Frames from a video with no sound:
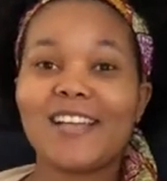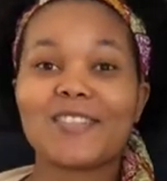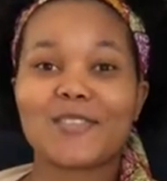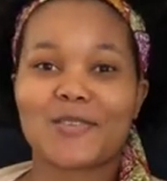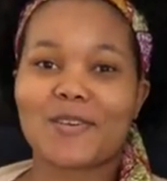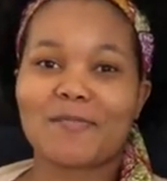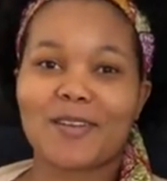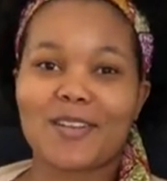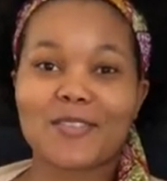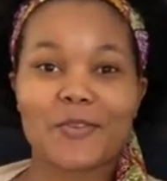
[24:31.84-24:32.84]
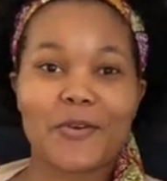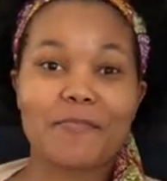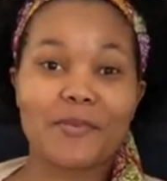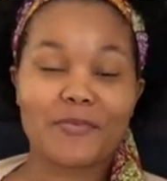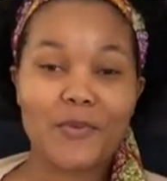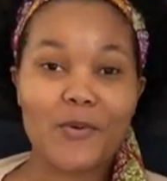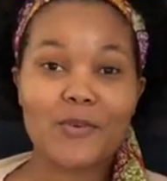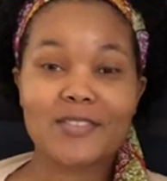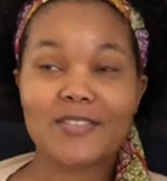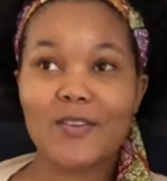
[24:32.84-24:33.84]
to talk about our story
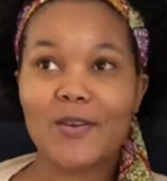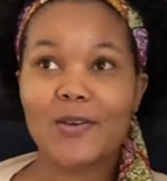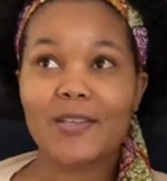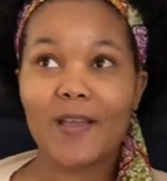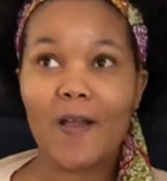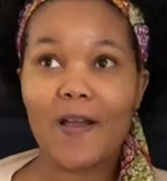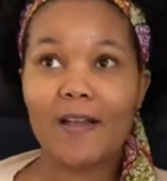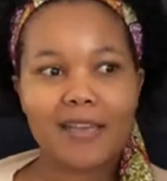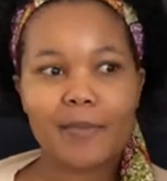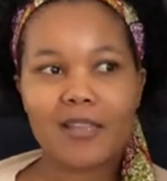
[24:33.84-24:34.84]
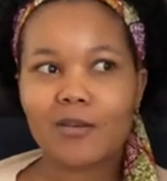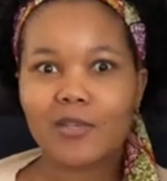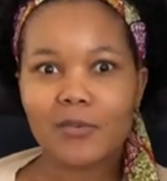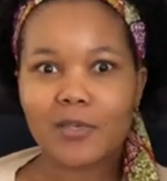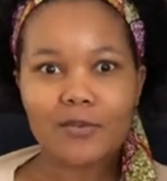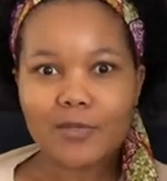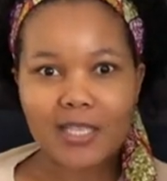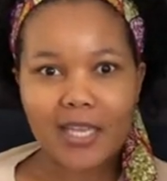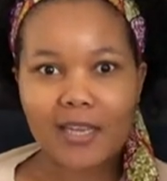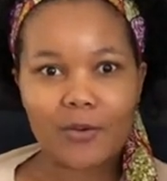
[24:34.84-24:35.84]
before. So yeah, am I the only one who's
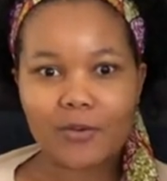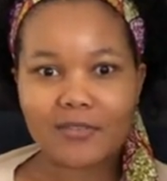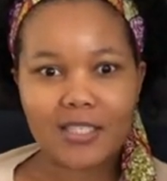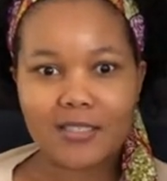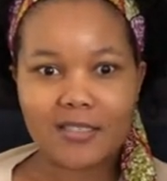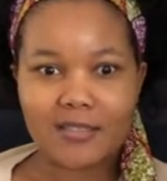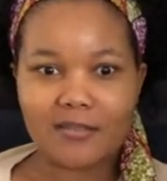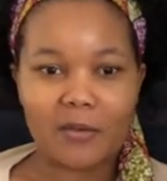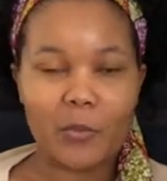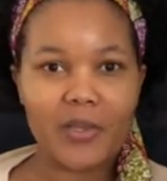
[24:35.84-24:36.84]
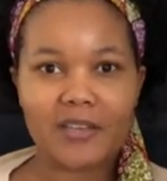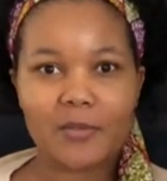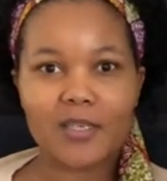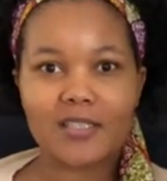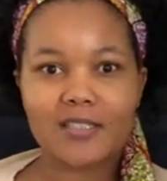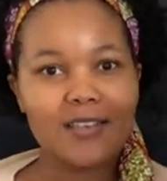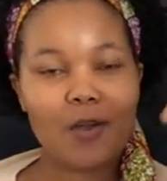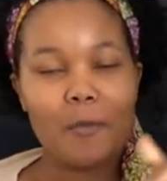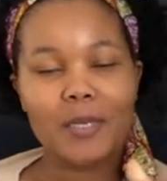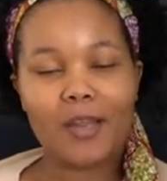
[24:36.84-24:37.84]
getting all of these weird ones?
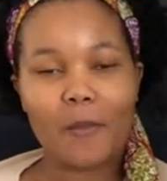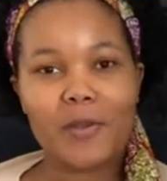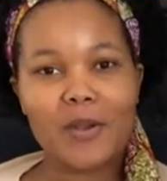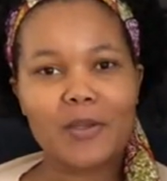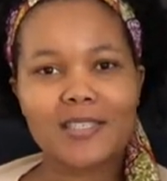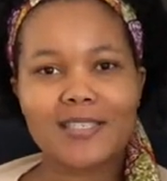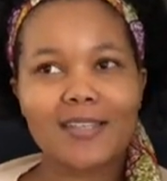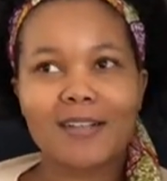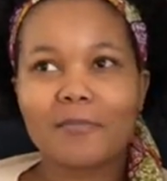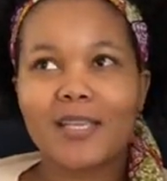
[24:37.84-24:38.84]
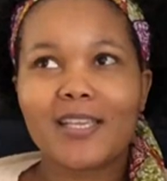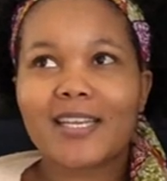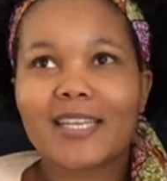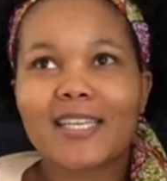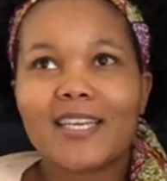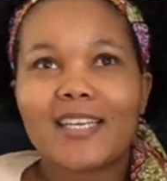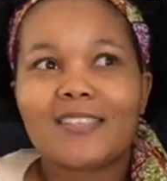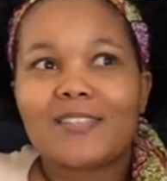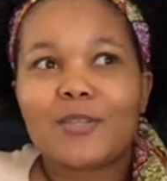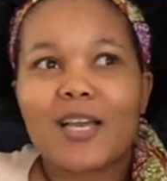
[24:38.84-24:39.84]
Comment down below, just tell me, like,
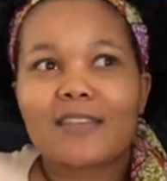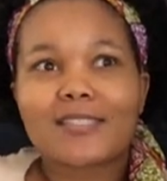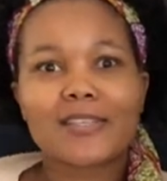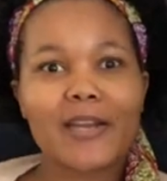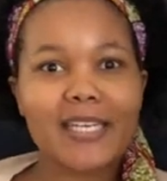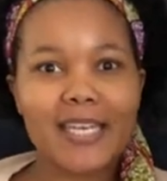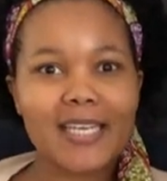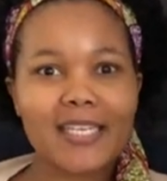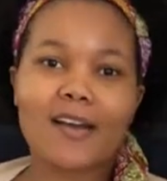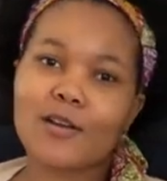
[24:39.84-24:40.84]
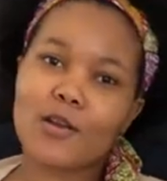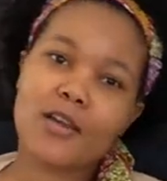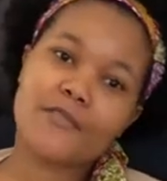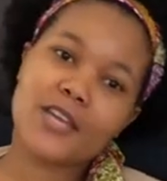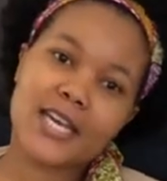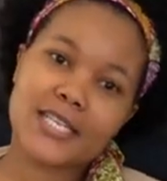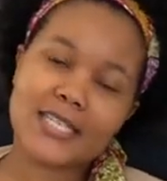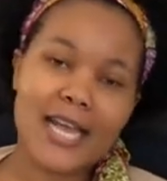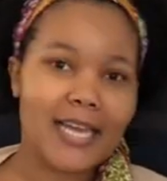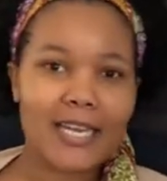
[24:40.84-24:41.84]
do you have a great nanny? How long have you guys
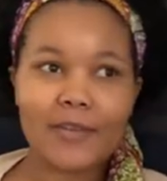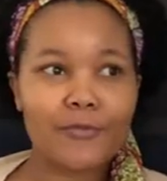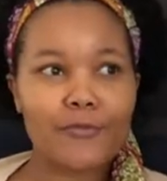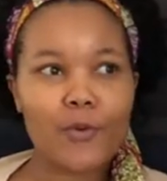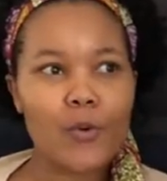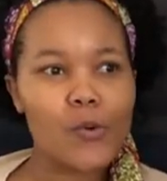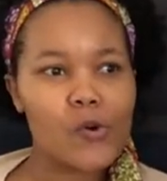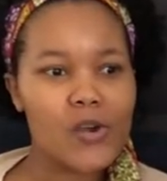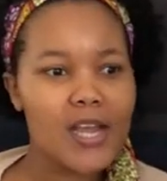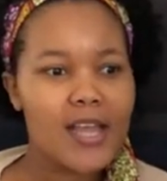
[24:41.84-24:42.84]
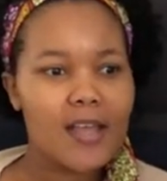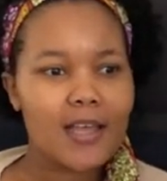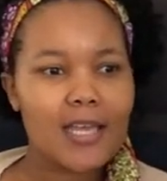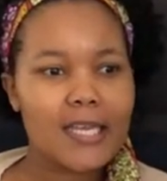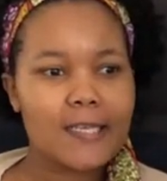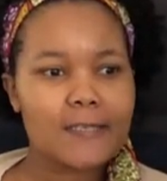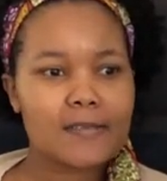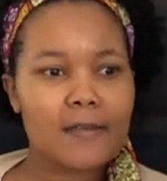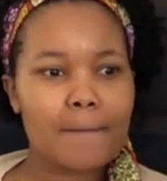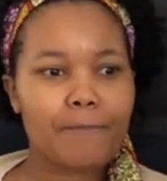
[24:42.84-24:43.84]
had her for?
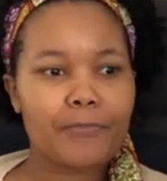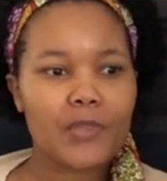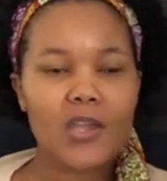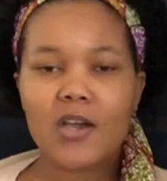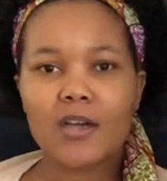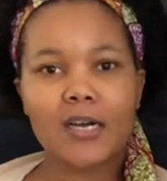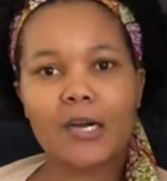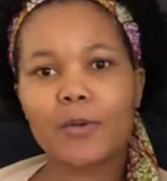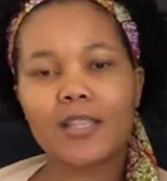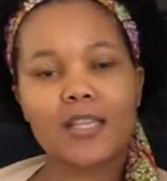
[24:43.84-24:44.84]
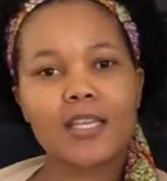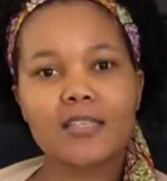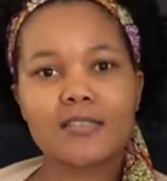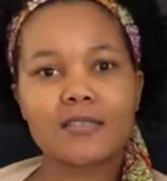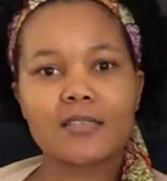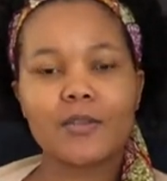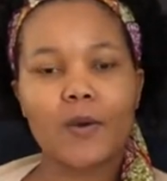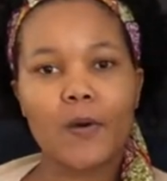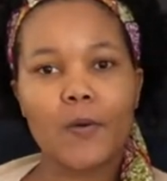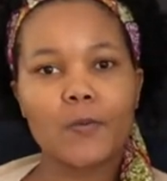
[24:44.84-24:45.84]
And yeah, how are things in
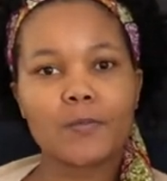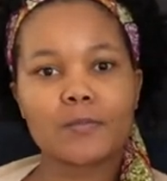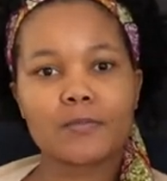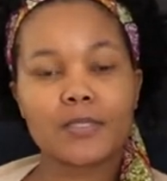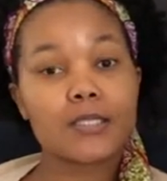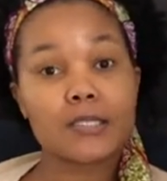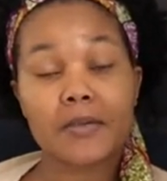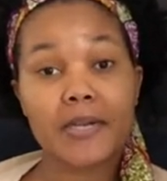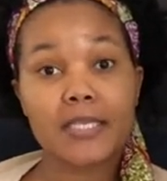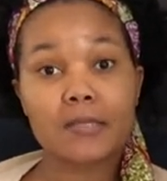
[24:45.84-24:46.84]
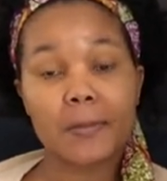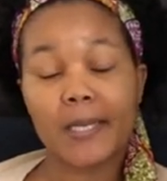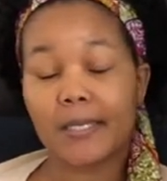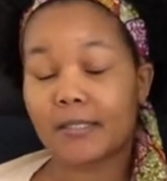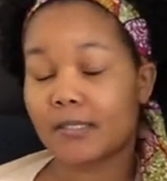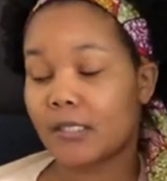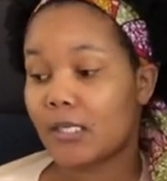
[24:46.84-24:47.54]
your home? This is crazy, man.